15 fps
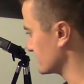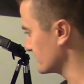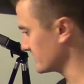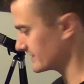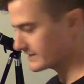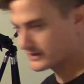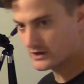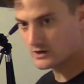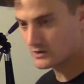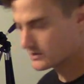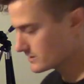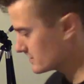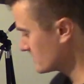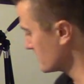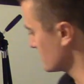video.
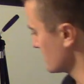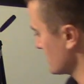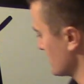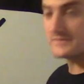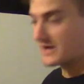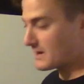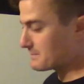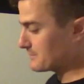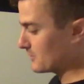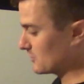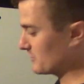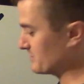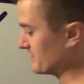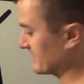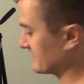I've got
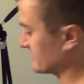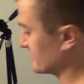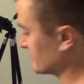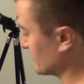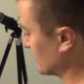both mixers